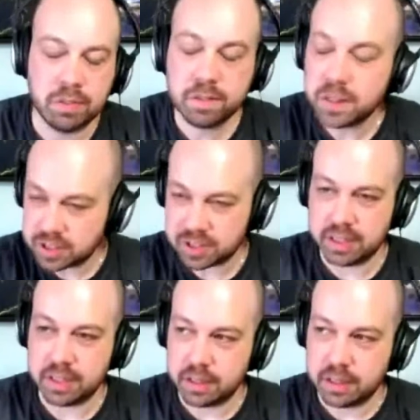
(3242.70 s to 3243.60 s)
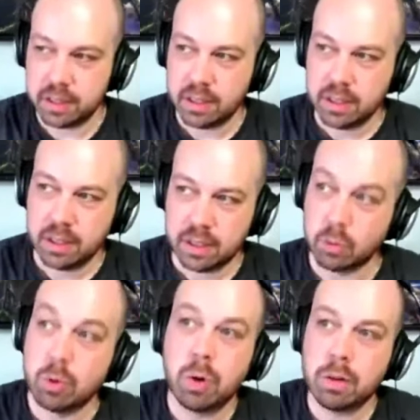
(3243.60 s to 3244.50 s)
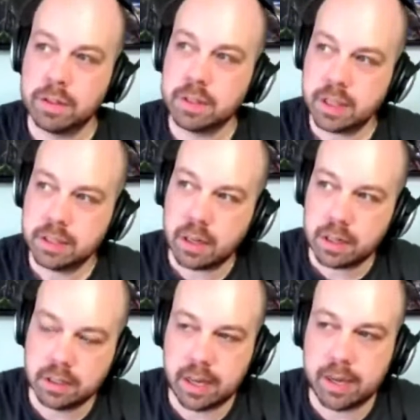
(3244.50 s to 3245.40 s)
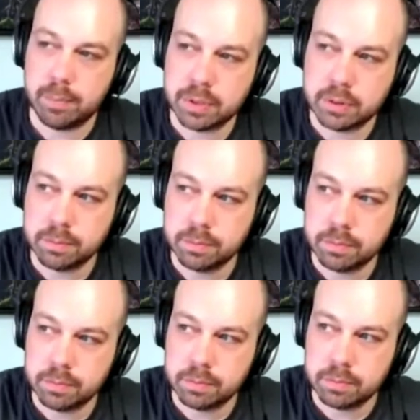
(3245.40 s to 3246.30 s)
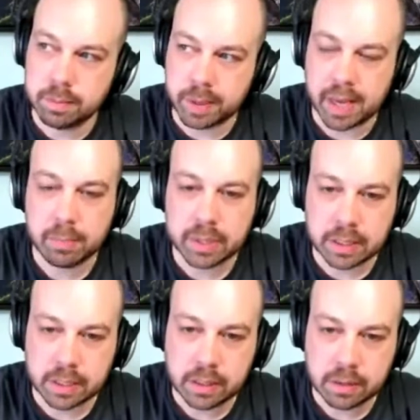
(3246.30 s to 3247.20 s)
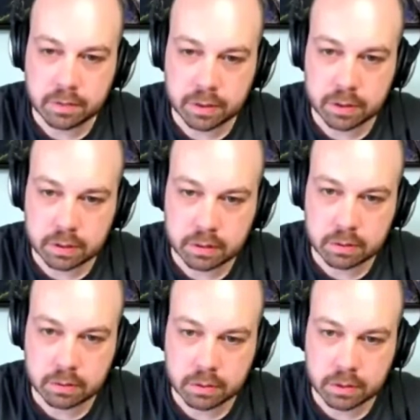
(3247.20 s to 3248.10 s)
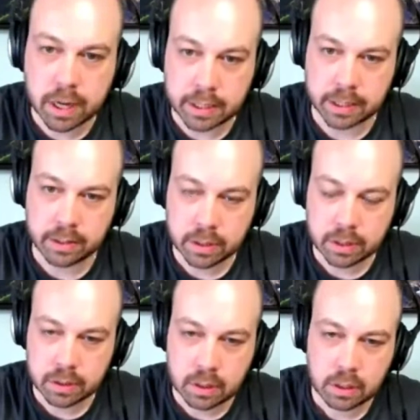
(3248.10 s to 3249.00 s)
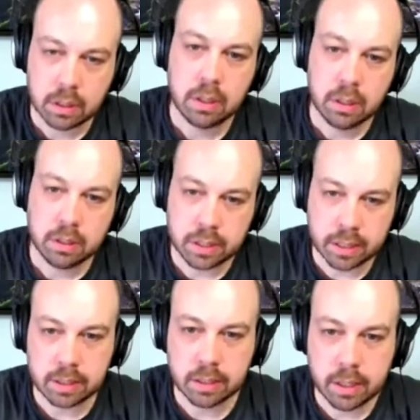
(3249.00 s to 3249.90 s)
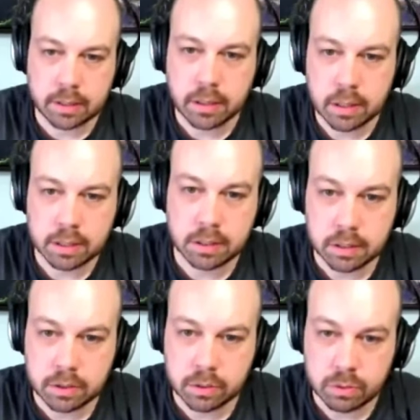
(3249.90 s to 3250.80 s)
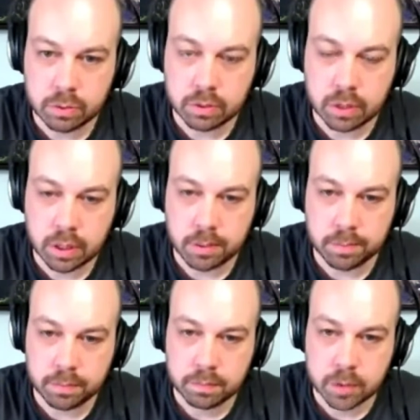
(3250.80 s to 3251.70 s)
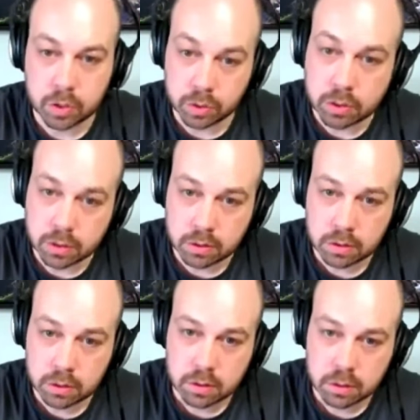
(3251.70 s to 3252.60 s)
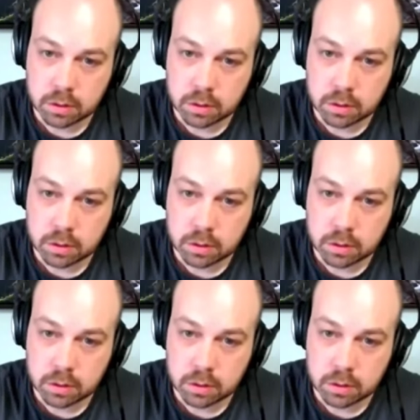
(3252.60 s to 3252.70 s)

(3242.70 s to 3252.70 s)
a new first thing, well, first I log into Apple, my Apple ID for for iCloud. Second, I log into um, Google